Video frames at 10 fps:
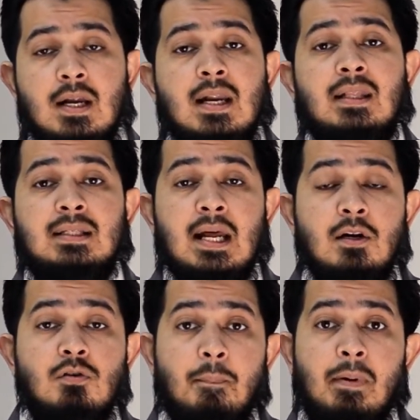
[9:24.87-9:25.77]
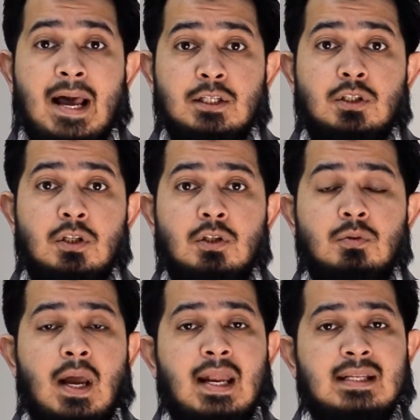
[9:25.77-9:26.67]
Now the tenant replies to
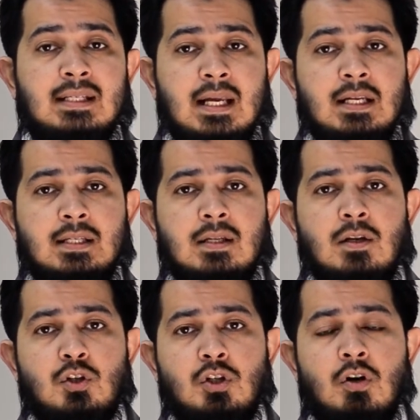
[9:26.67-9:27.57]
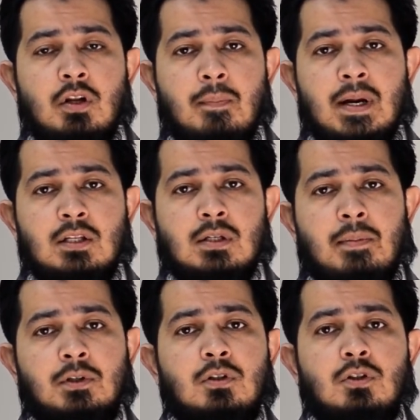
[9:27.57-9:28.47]
you and he says, sure, the money is
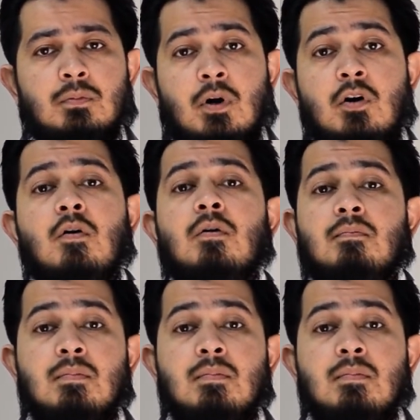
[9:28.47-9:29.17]
coming to you tomorrow.